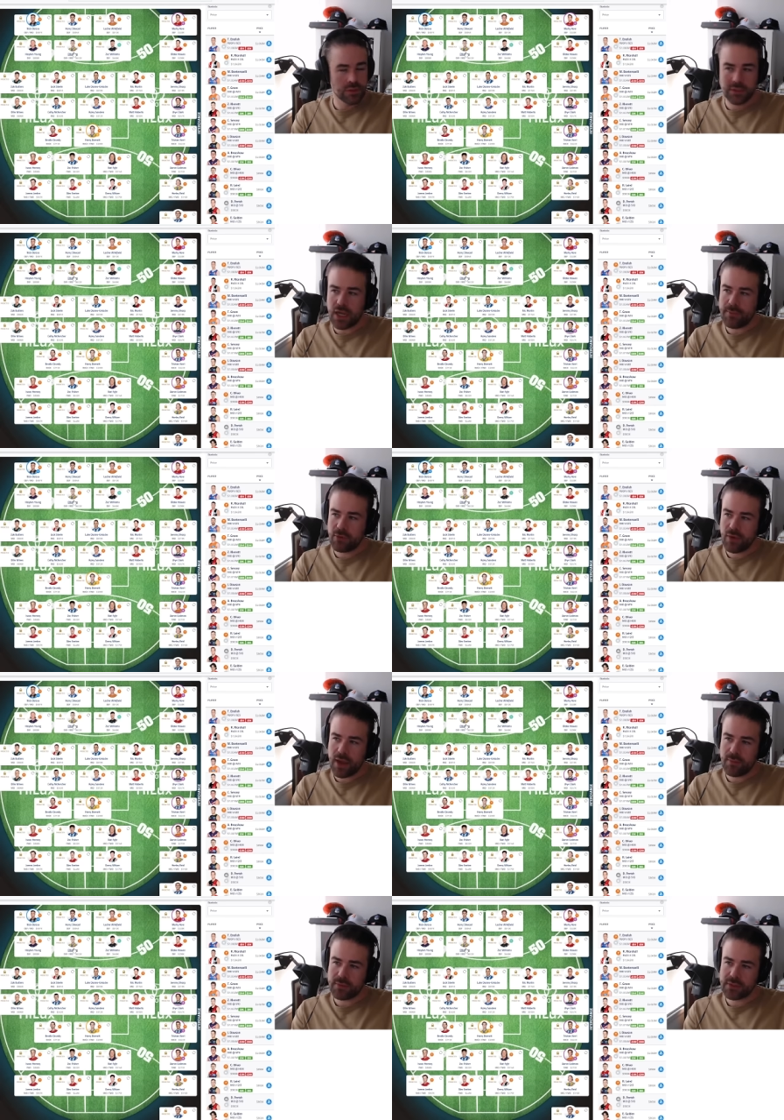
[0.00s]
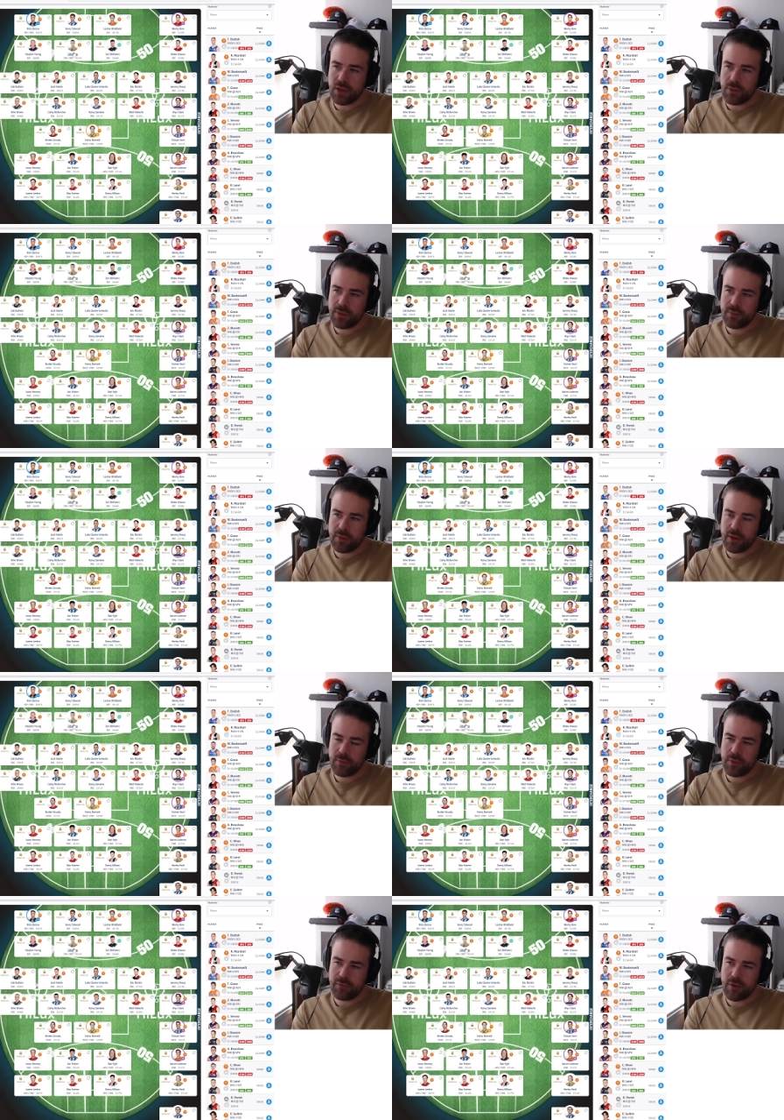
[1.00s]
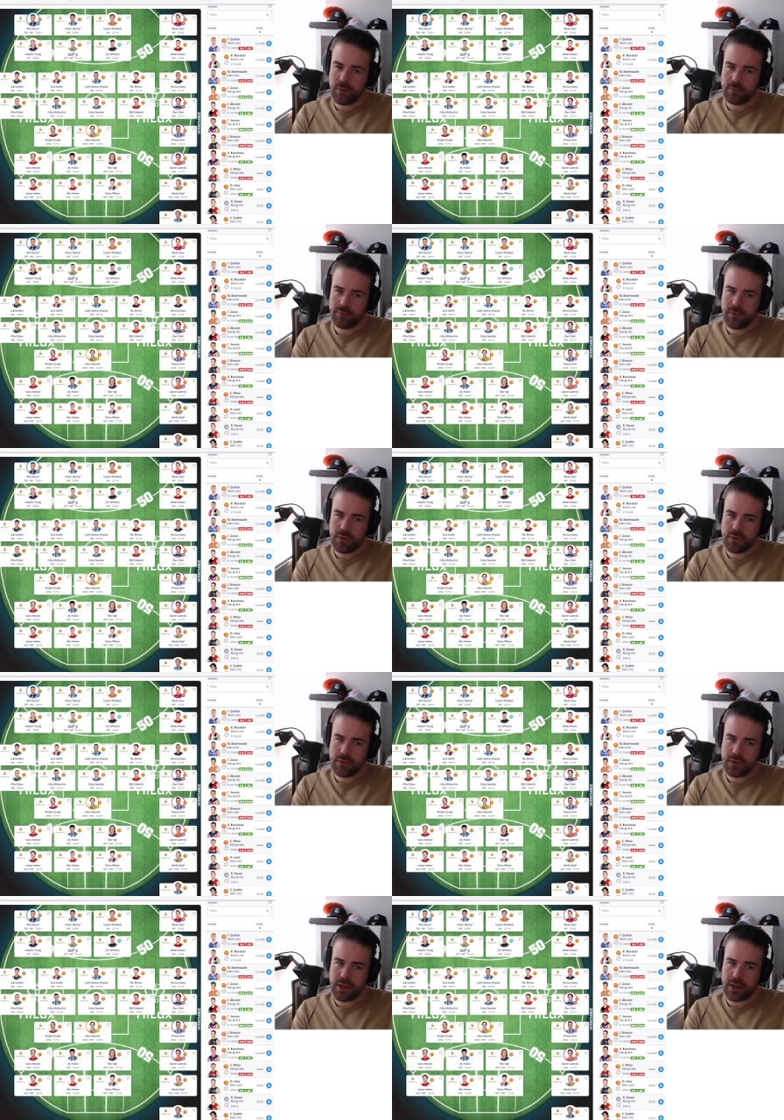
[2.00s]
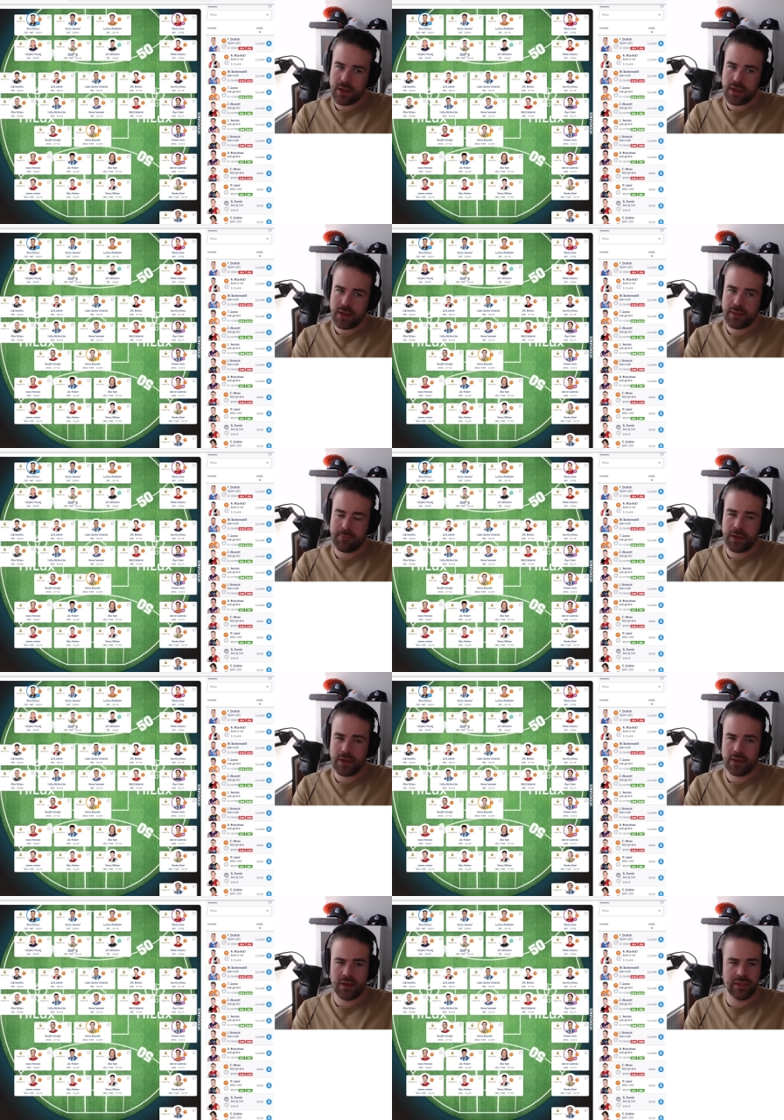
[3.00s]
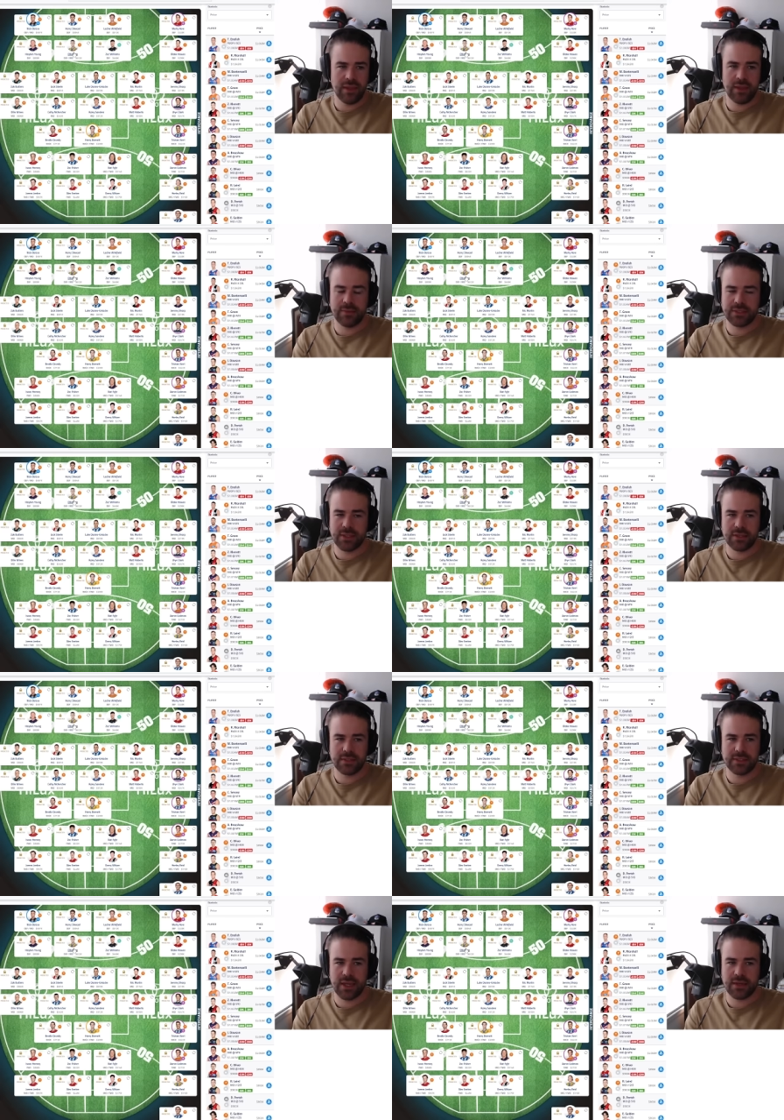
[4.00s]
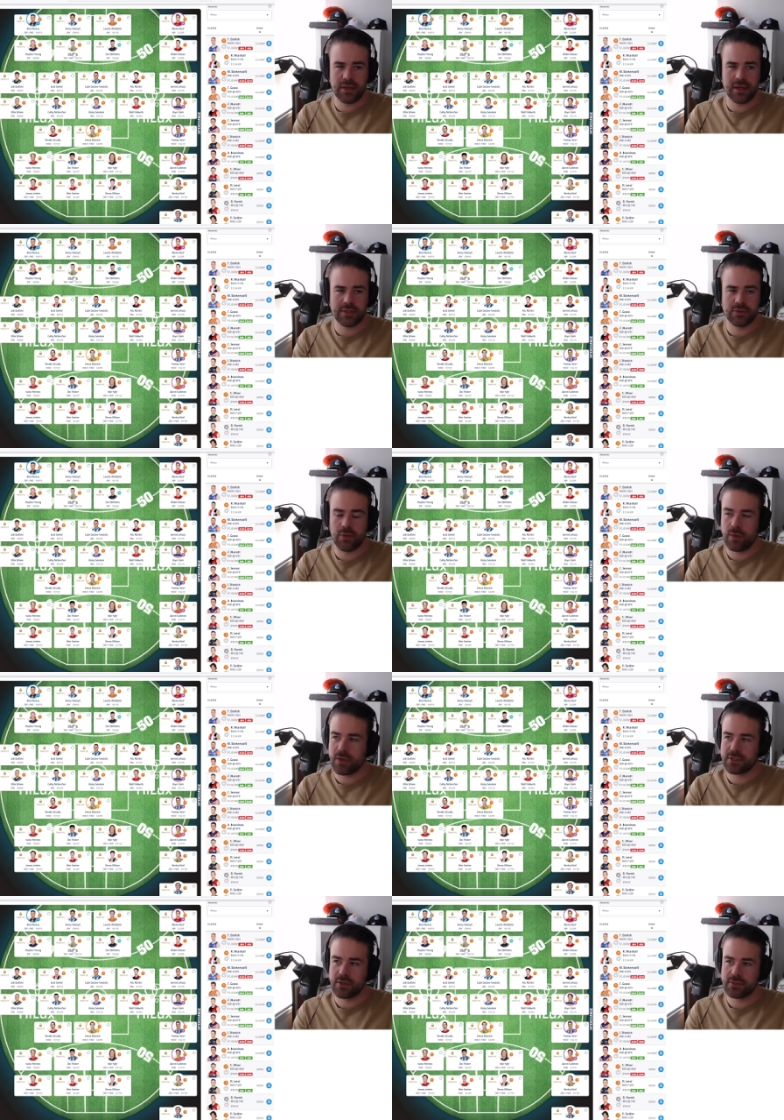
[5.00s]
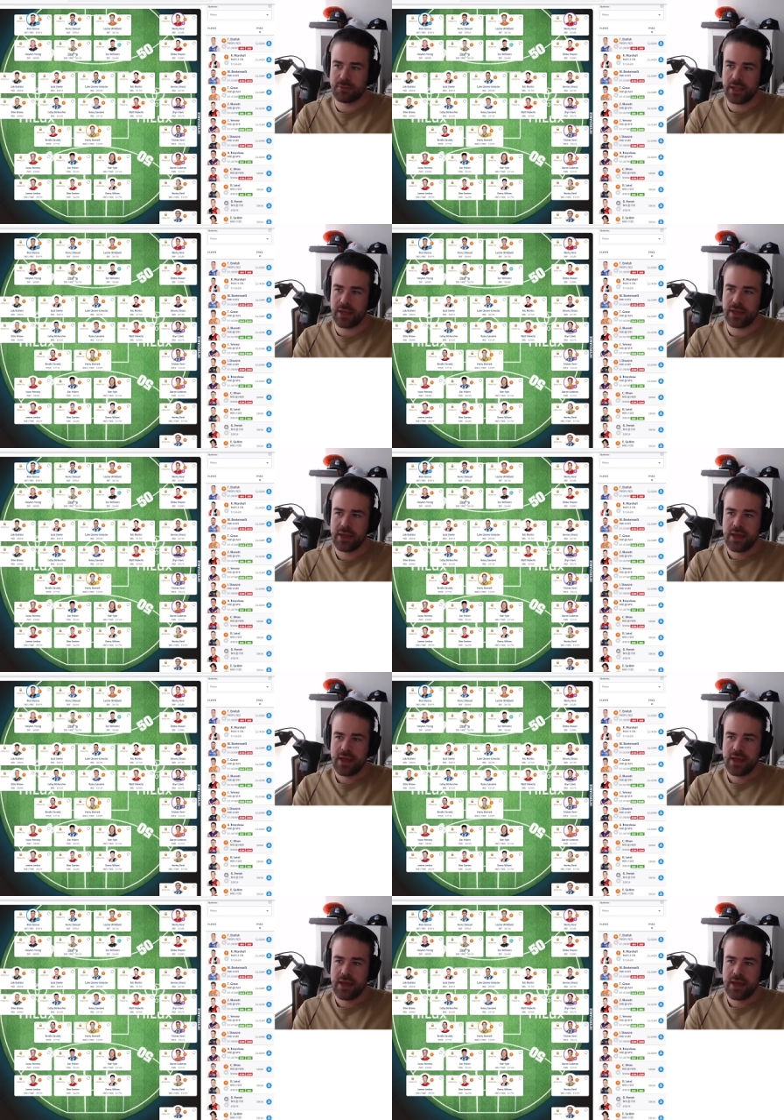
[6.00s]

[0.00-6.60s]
time on ground was lower than what I would have hoped for, uh, uh, but I think he was the second highest scoring West Coast player,